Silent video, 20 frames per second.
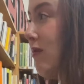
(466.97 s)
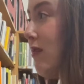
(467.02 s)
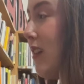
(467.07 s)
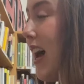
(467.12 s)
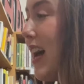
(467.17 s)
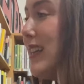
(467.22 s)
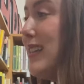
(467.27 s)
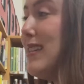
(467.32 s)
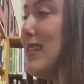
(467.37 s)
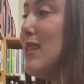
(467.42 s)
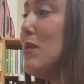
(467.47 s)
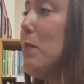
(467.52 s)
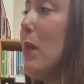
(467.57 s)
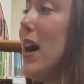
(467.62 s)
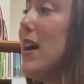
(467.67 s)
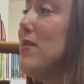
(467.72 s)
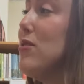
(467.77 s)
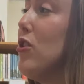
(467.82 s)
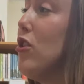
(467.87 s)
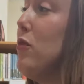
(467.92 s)
I
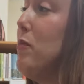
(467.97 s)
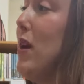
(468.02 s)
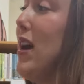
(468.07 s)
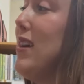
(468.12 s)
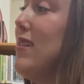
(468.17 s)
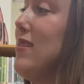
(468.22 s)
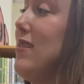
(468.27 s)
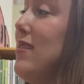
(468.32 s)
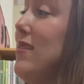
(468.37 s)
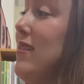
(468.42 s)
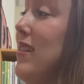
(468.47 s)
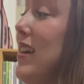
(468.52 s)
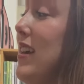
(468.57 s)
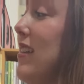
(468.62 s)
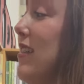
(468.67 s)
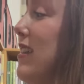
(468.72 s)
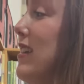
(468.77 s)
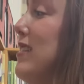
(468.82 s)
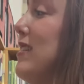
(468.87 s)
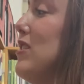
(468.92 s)
despise hardbacks.
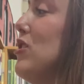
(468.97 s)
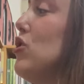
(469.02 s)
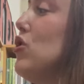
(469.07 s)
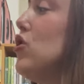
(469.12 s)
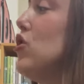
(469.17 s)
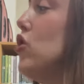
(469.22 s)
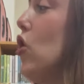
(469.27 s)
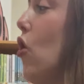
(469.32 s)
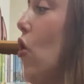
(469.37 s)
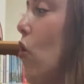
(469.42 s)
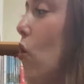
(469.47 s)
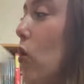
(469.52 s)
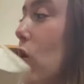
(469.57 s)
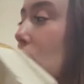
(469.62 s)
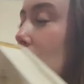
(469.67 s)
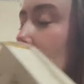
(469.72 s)
Like, this is so